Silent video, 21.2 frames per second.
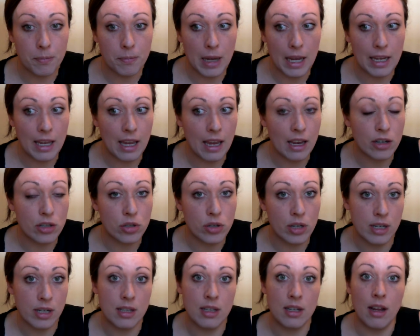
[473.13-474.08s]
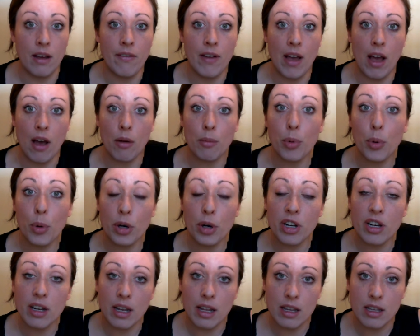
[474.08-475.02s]
I can't stress enough how
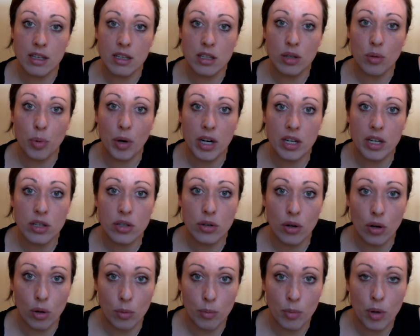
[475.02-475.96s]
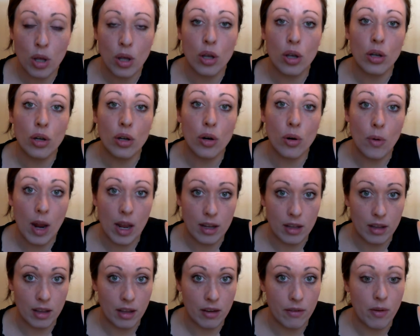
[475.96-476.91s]
important it is to price your home
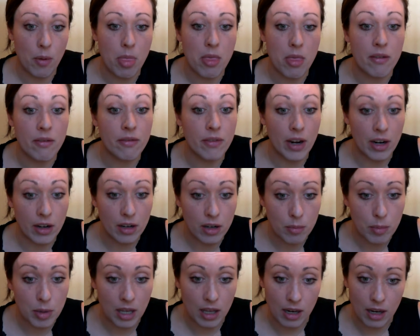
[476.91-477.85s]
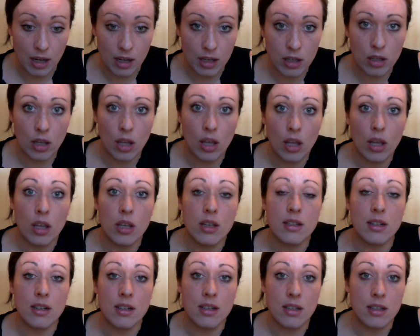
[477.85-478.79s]
correctly from the very beginning.
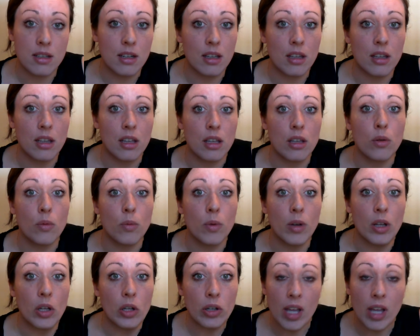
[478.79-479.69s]
Statistically, you will